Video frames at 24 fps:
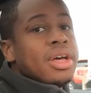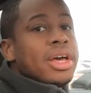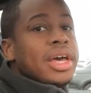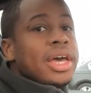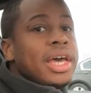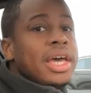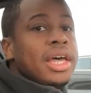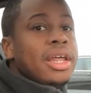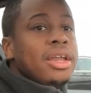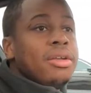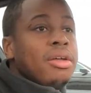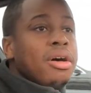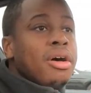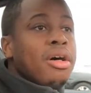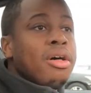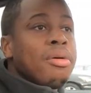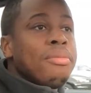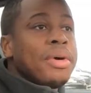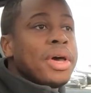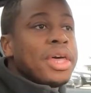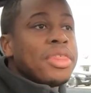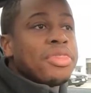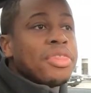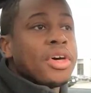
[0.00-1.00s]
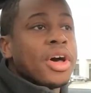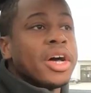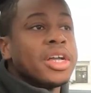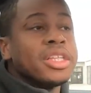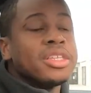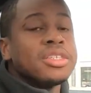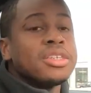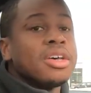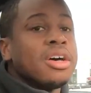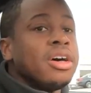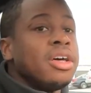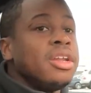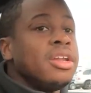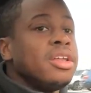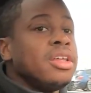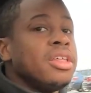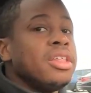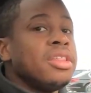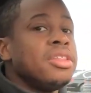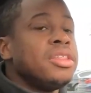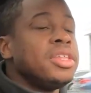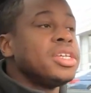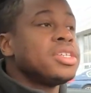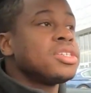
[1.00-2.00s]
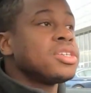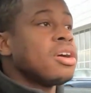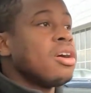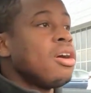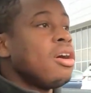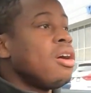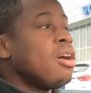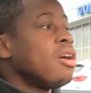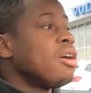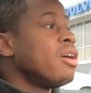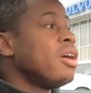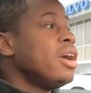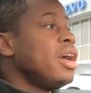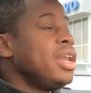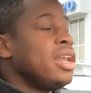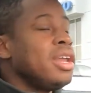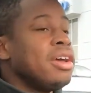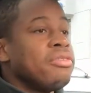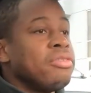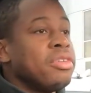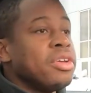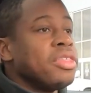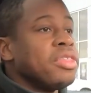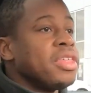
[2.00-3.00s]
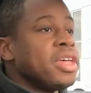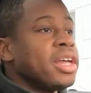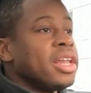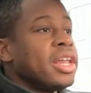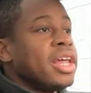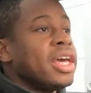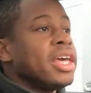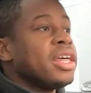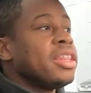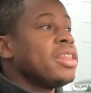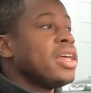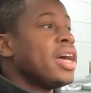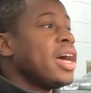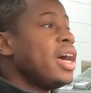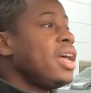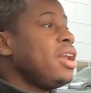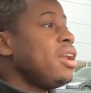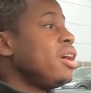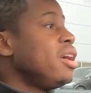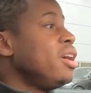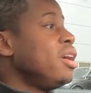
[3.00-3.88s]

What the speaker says: and all my thoughts on this car and everything like that.